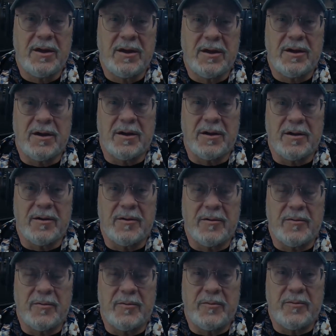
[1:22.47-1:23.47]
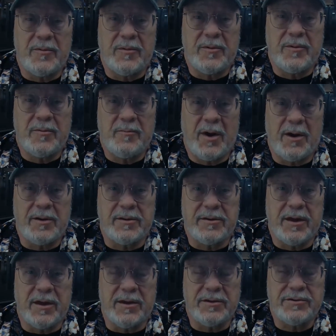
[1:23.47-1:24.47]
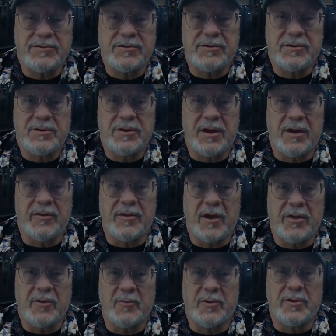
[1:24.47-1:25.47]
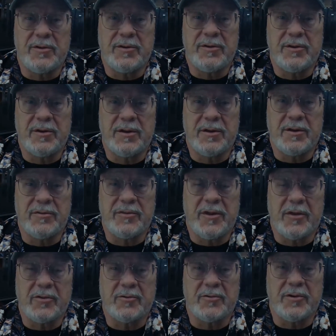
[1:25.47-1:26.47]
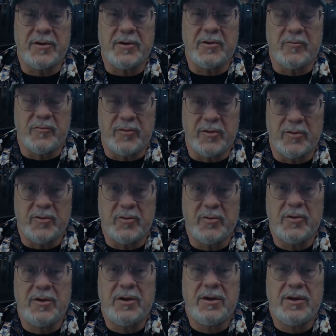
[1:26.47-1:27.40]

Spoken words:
podcast, and the other one, the other interview,